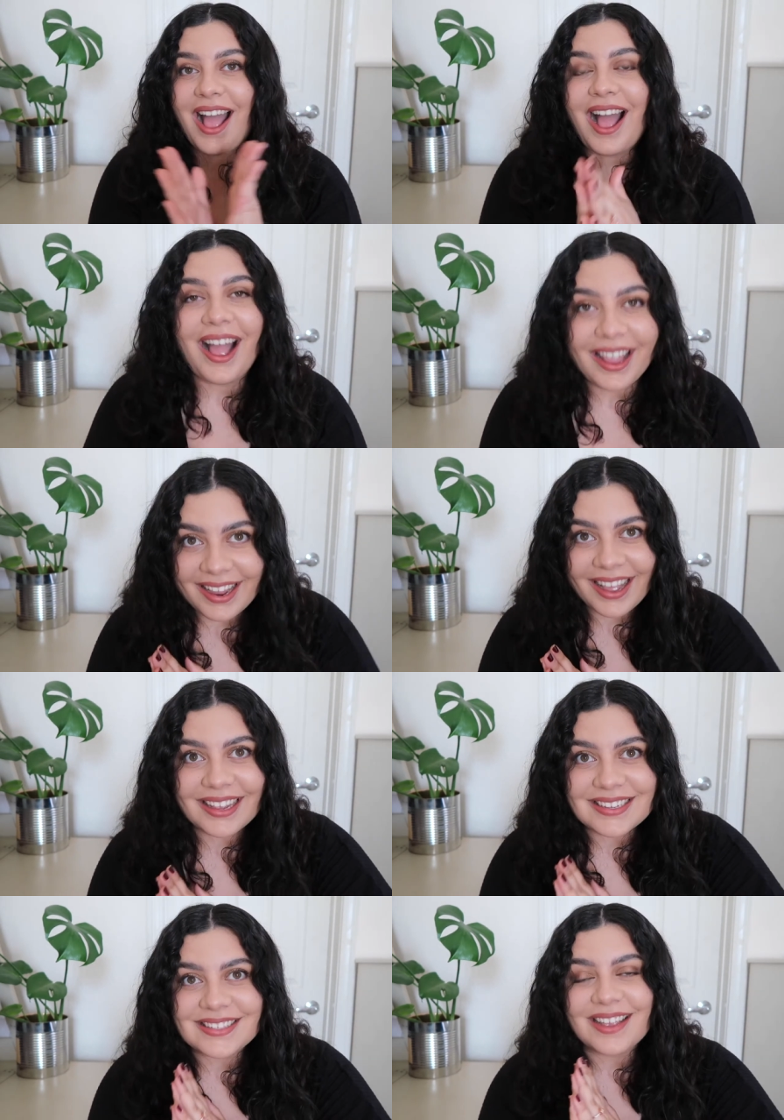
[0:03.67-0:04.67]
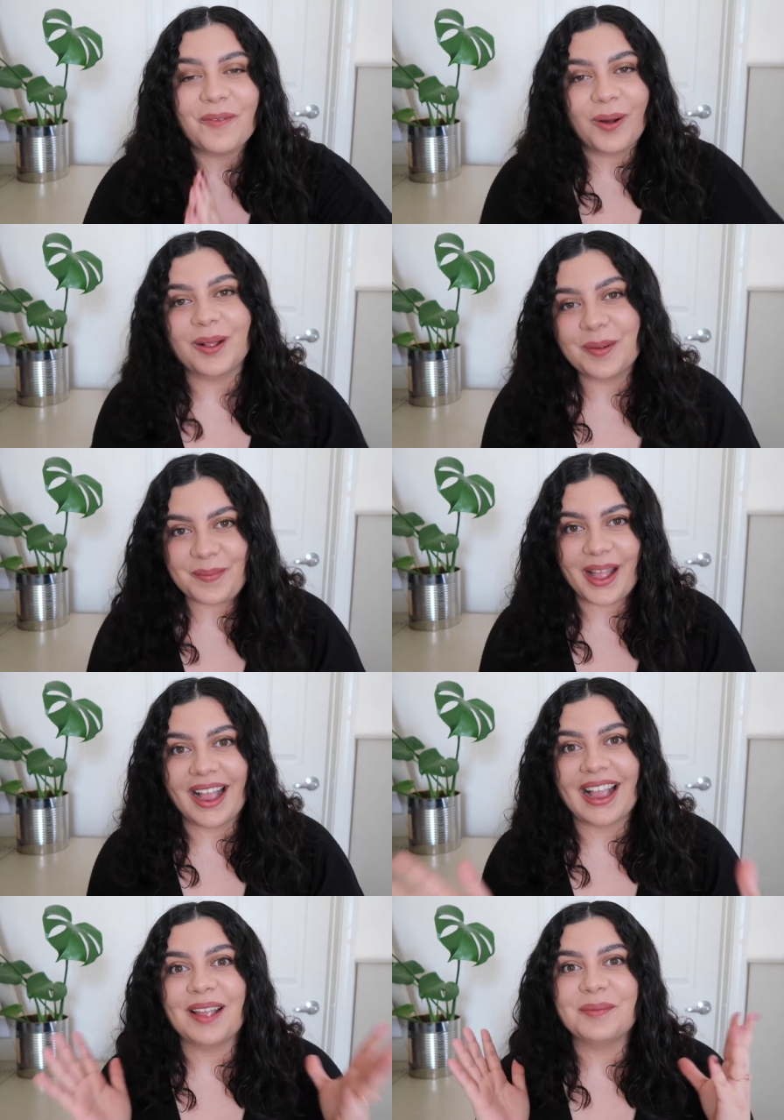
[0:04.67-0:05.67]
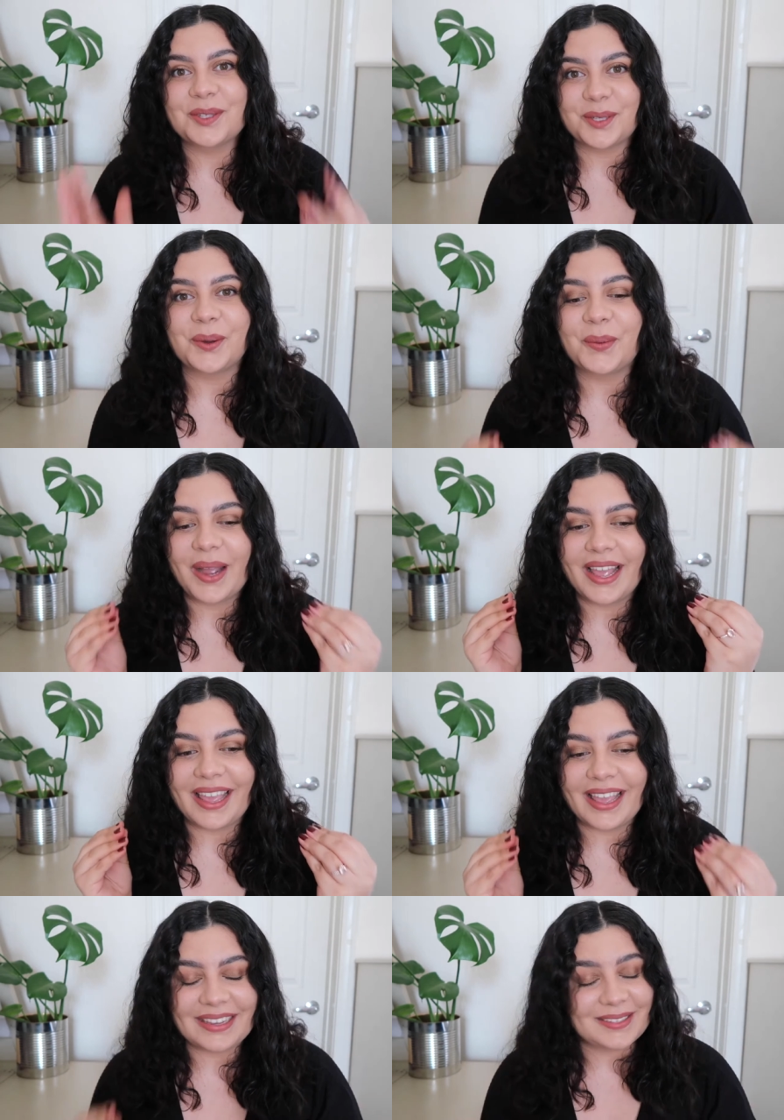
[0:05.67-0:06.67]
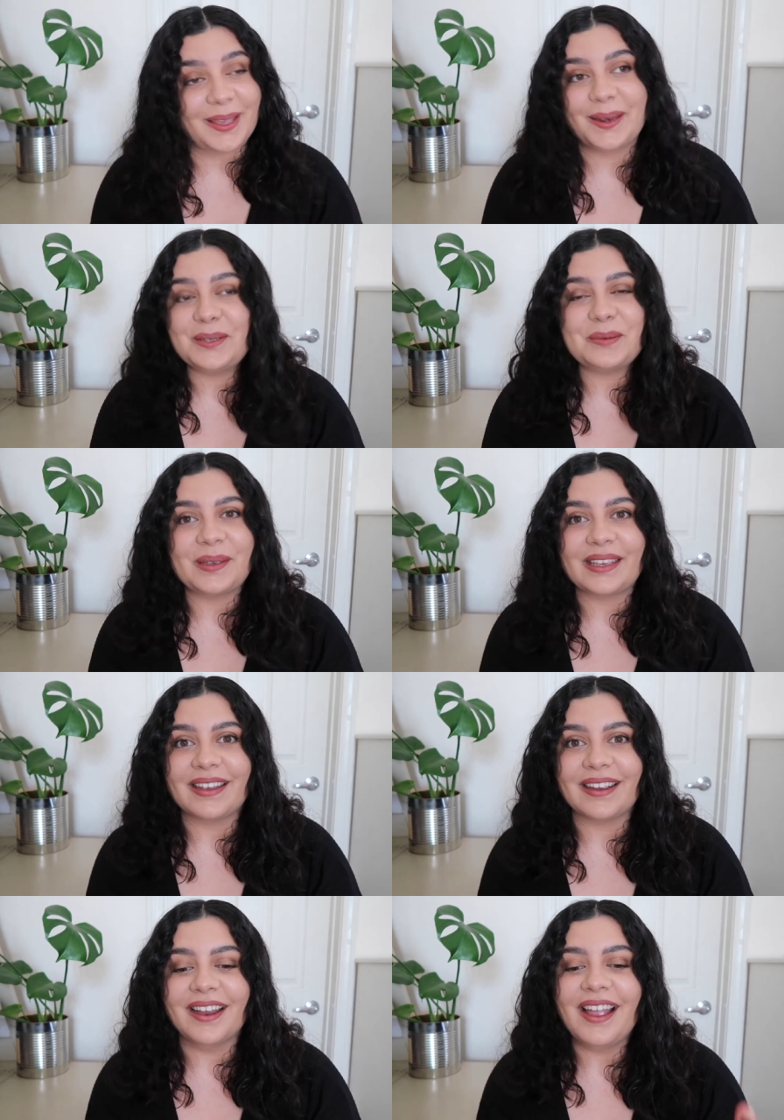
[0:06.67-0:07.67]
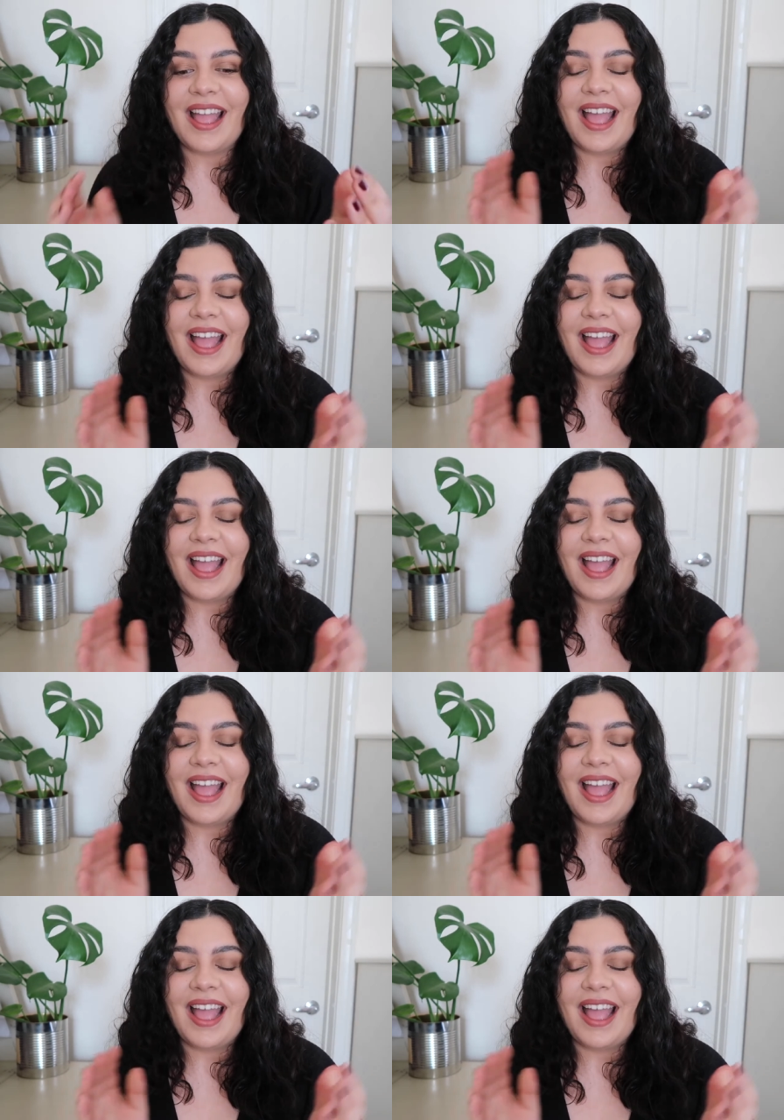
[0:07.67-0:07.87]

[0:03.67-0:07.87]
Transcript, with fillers: Hi guys, welcome back. I'm so excited to be here.